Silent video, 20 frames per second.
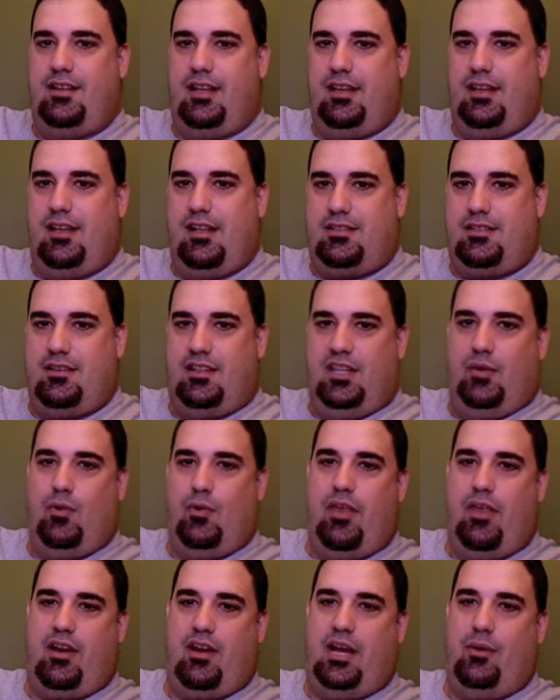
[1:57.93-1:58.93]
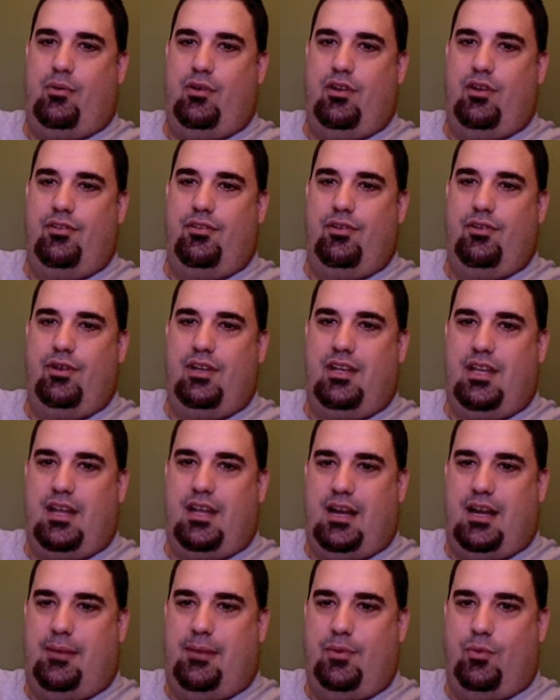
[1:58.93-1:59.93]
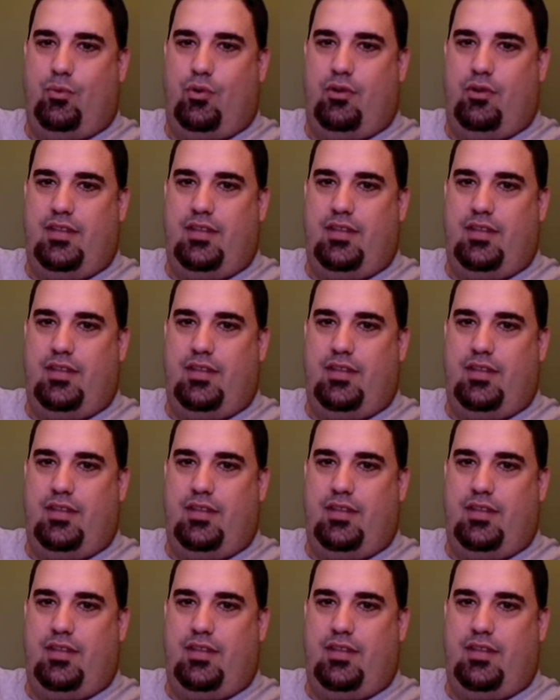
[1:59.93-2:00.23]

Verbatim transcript: It gets done the way that I want to do it, and I'm the one